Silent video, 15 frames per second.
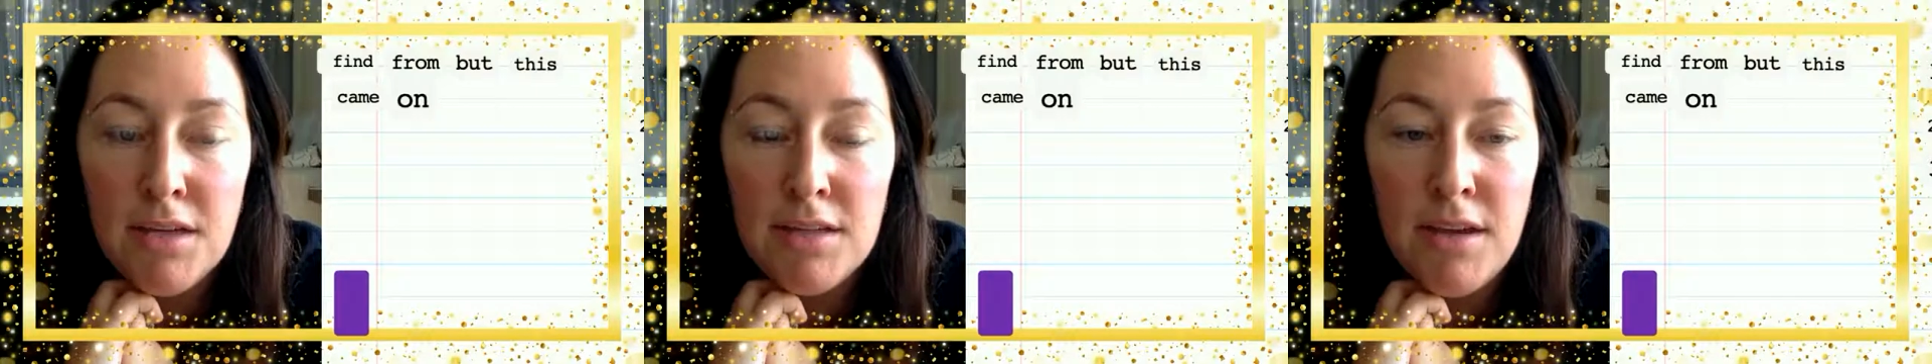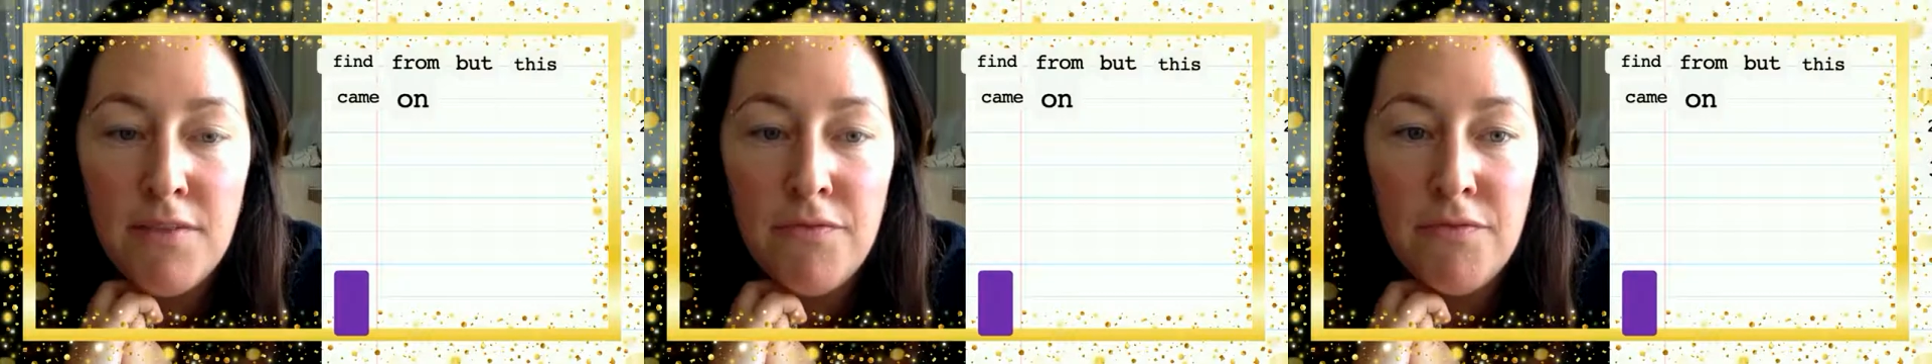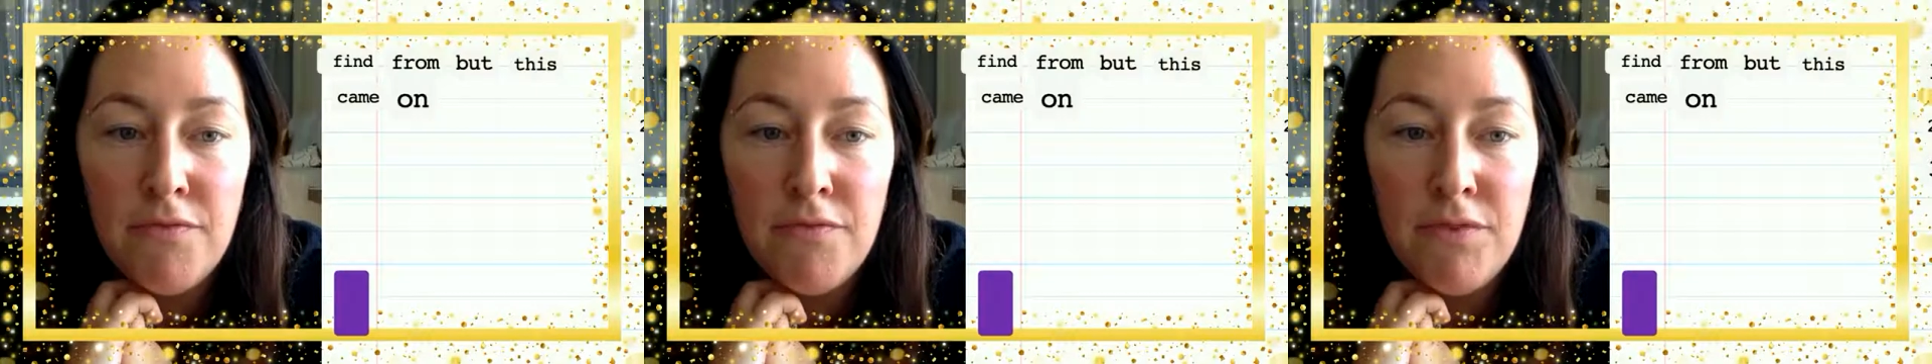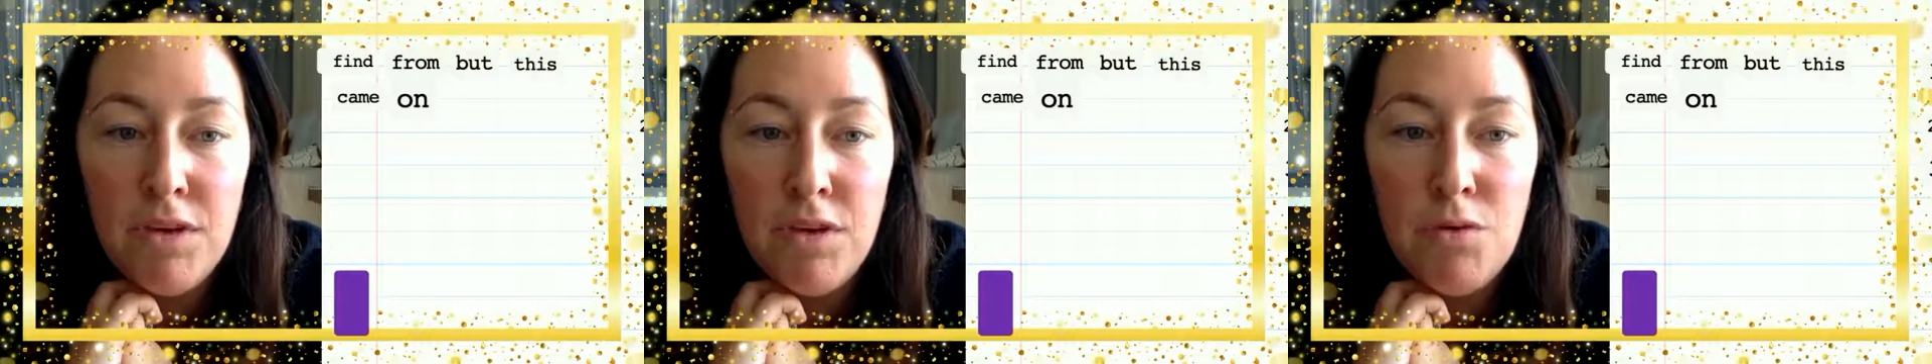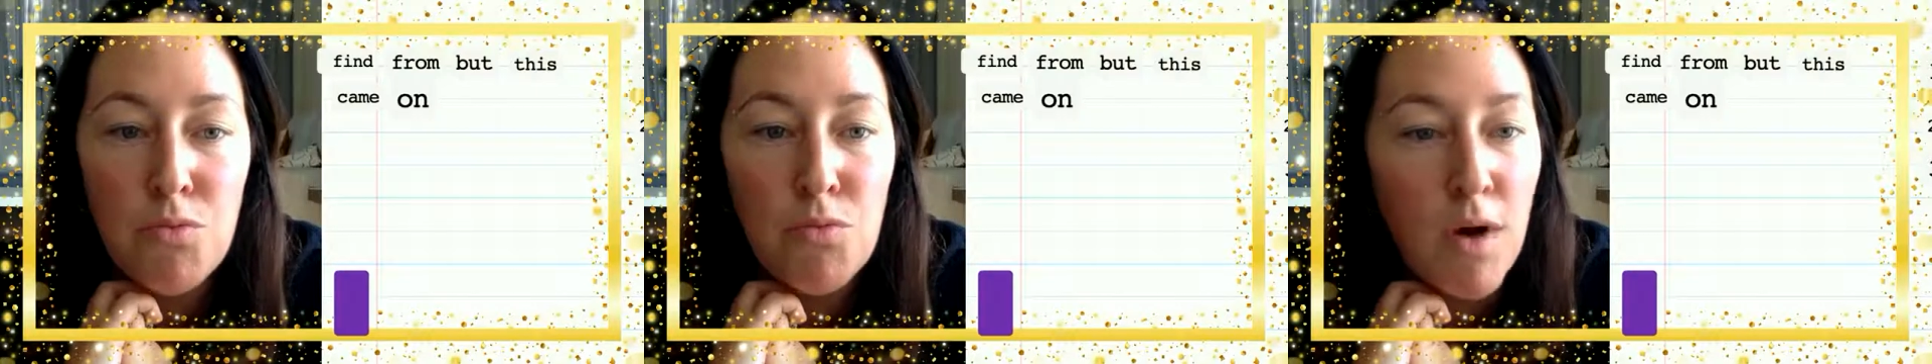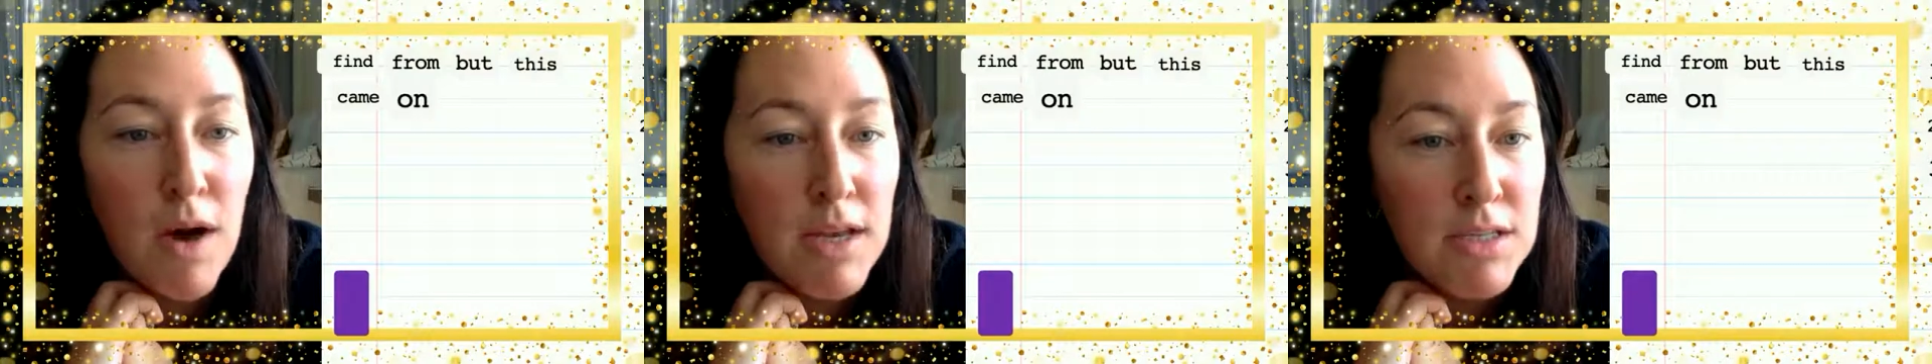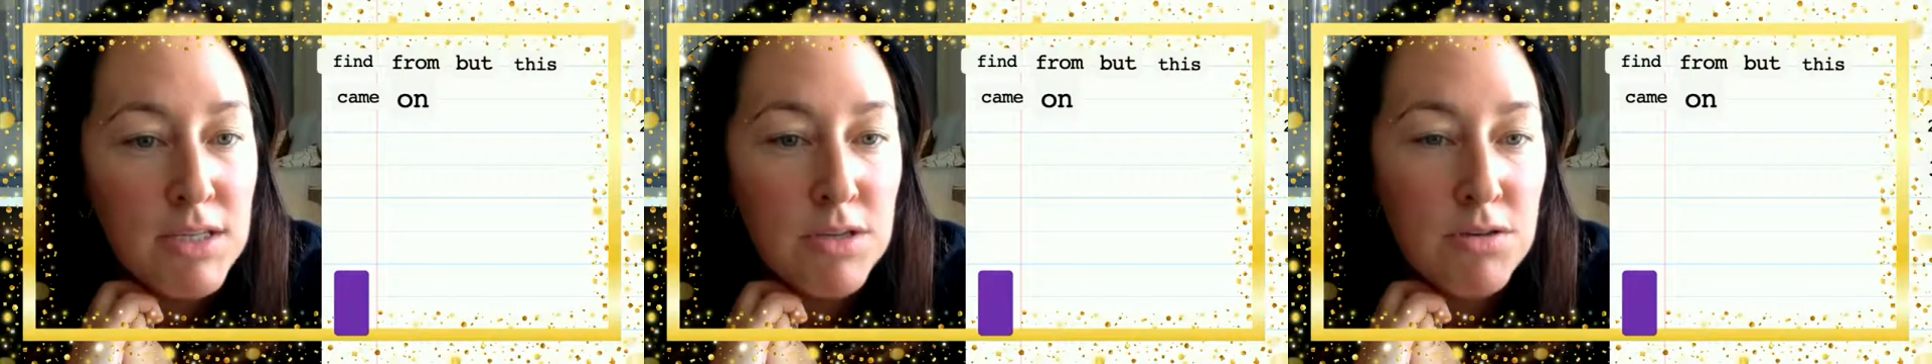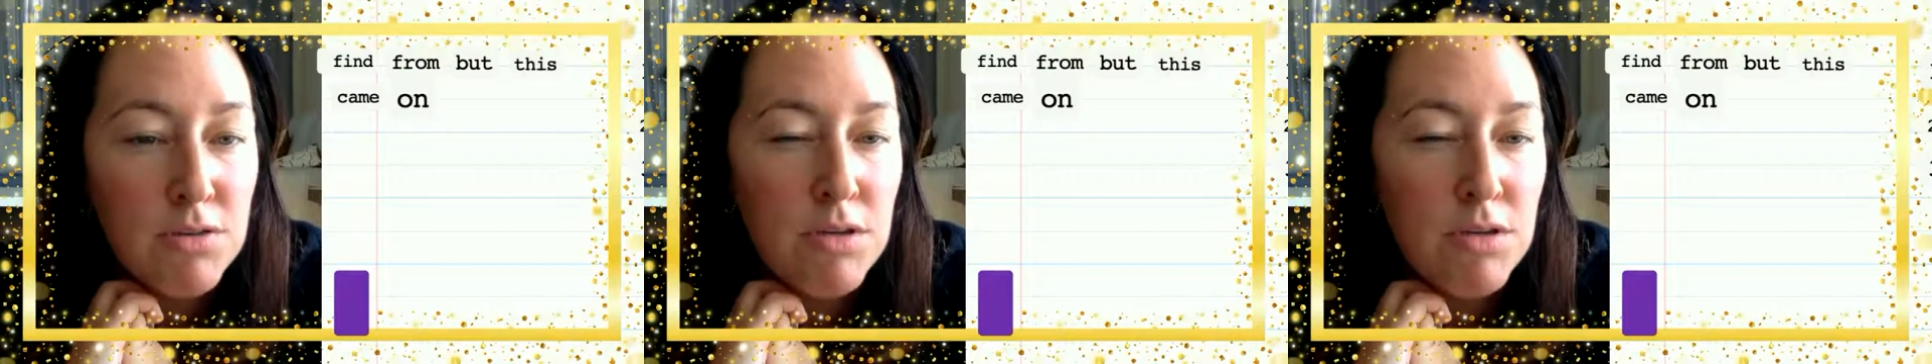if you want to,